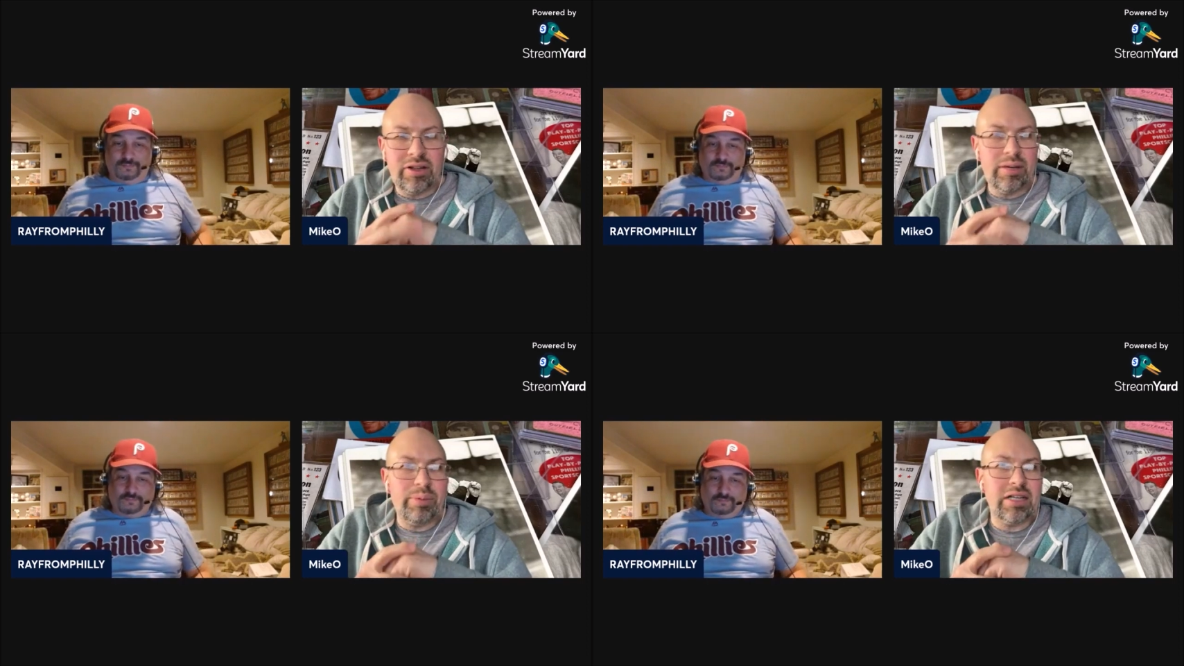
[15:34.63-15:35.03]
Speaker 1: a
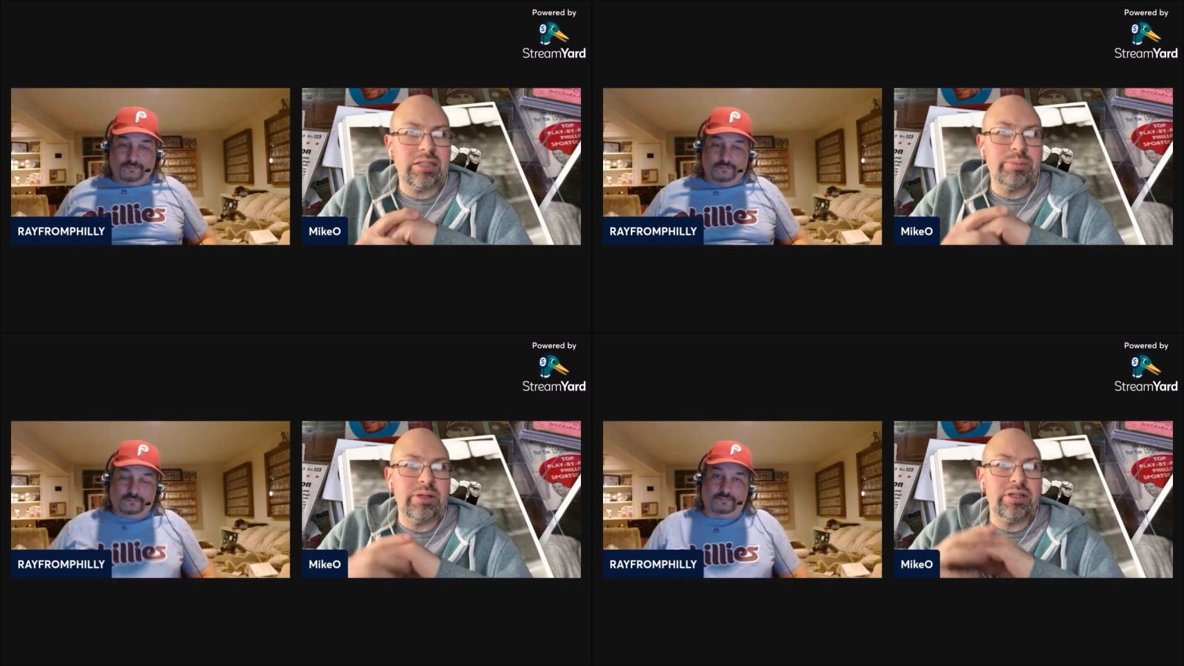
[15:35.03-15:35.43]

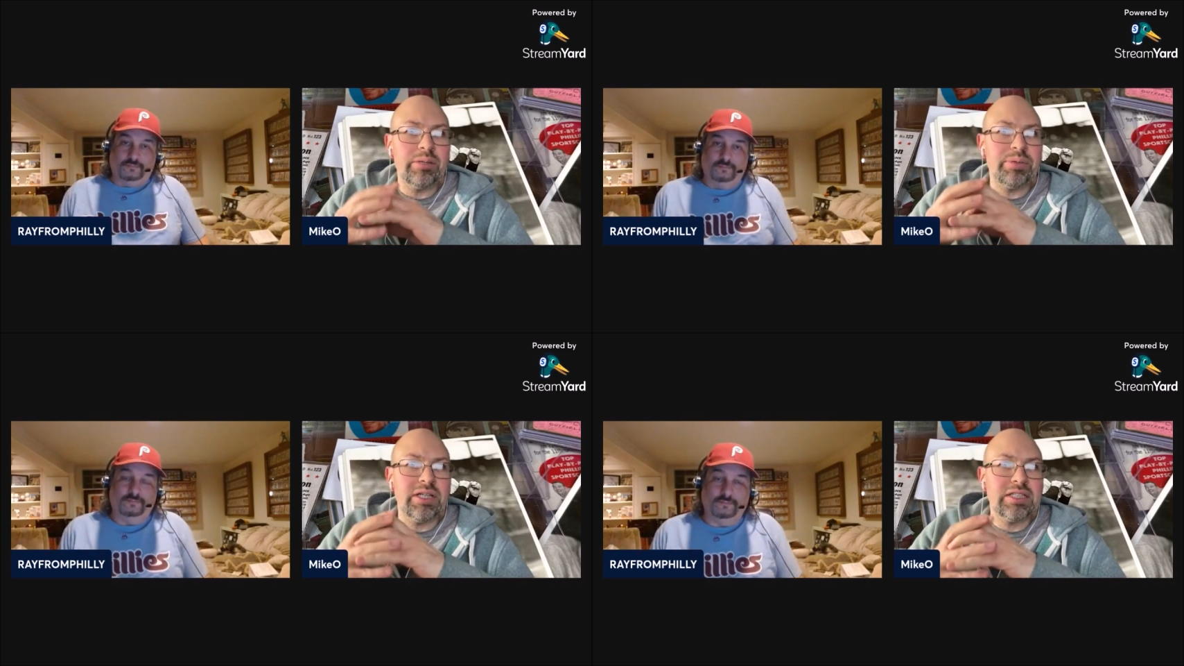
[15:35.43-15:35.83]
possibility.
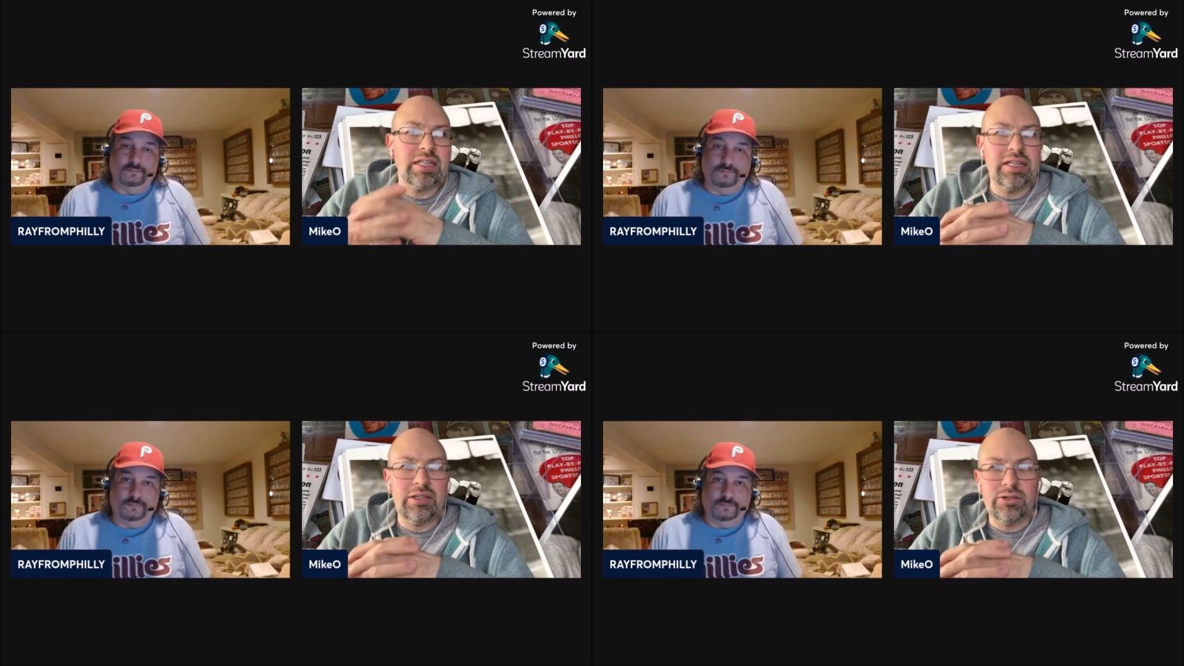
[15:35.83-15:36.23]
Plus, I
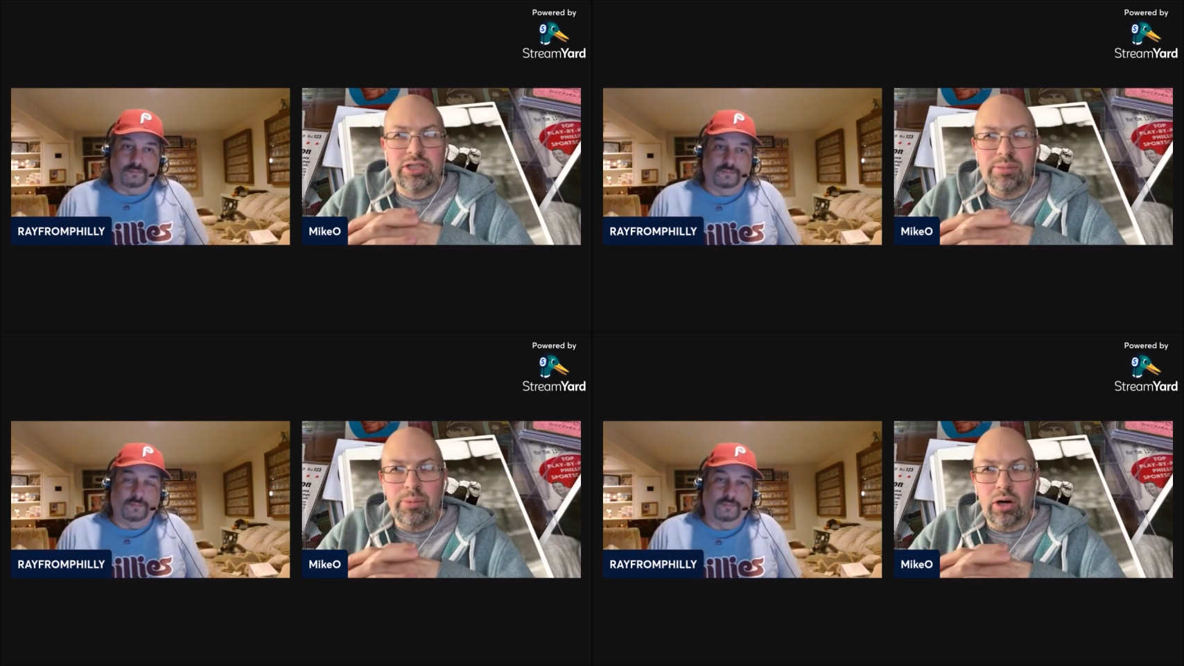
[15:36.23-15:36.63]
think you'll see
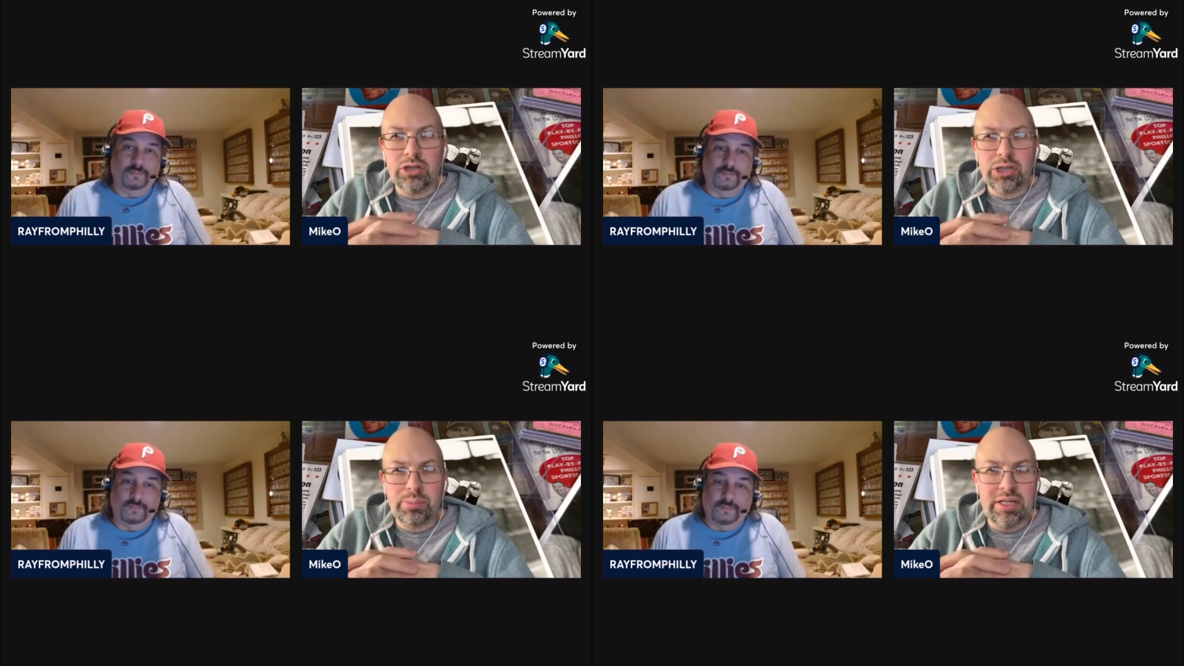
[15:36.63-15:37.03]
Marsh
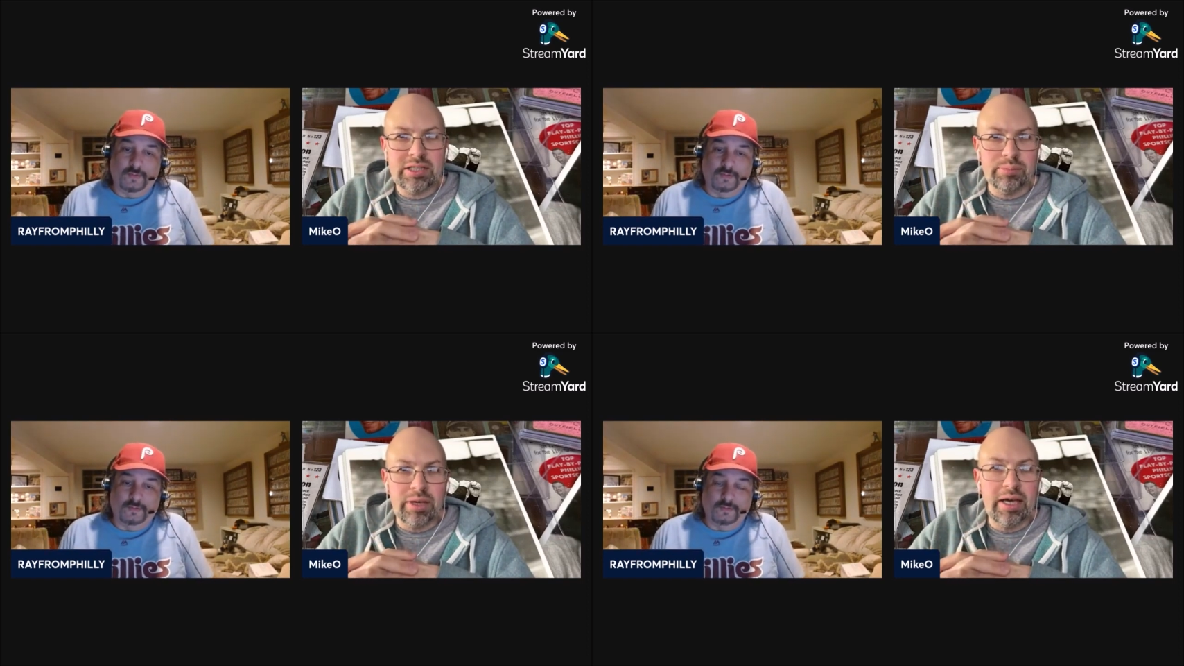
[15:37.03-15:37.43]
play some
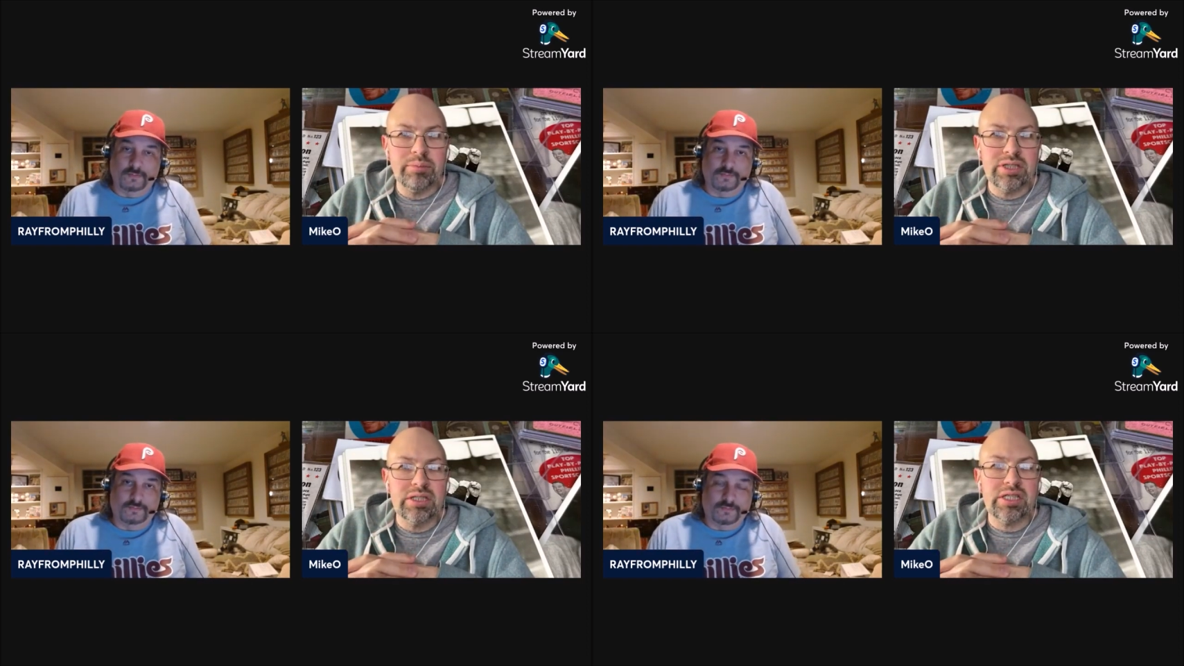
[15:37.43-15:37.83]
games in
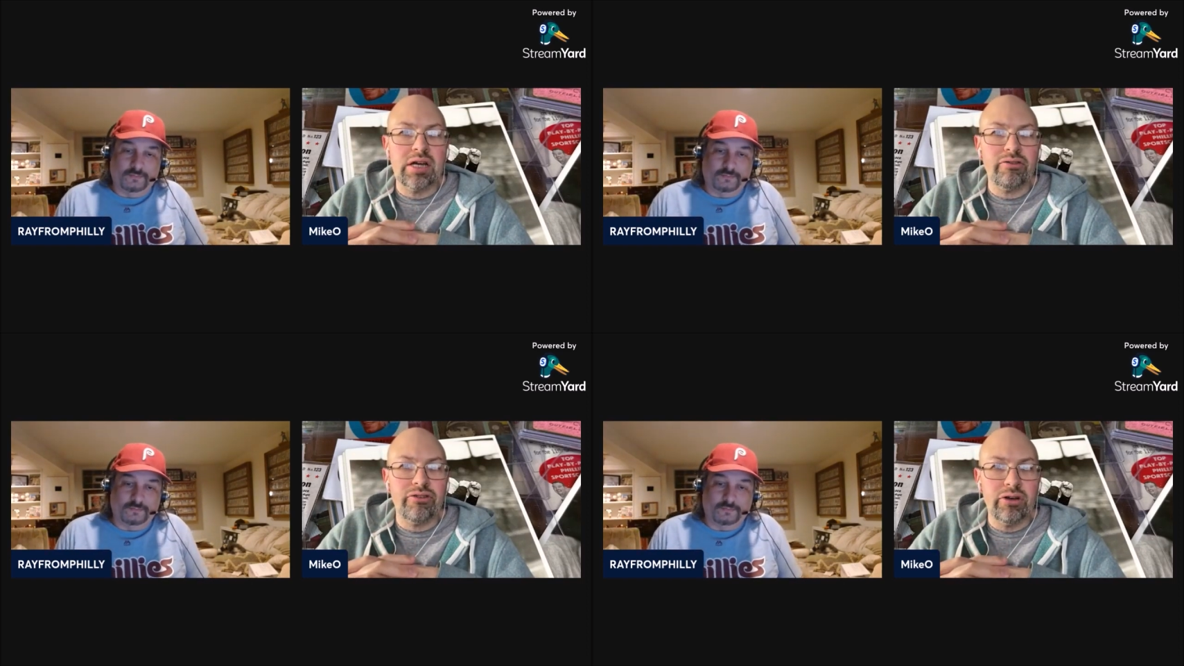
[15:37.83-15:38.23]
center
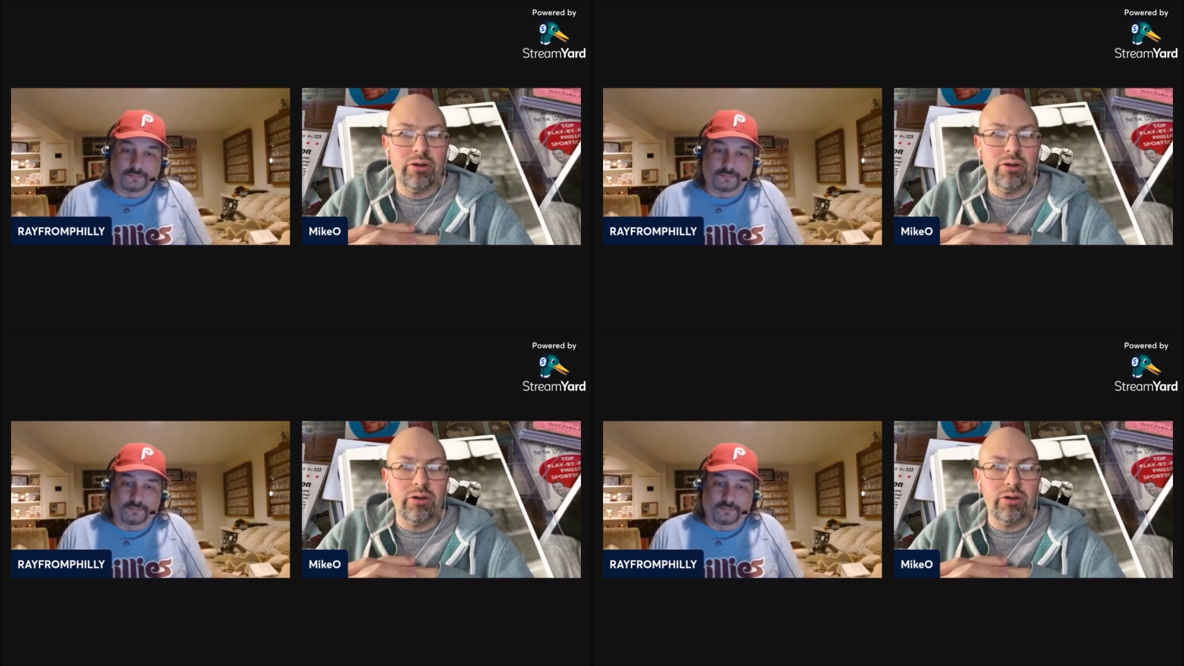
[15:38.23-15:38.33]
field,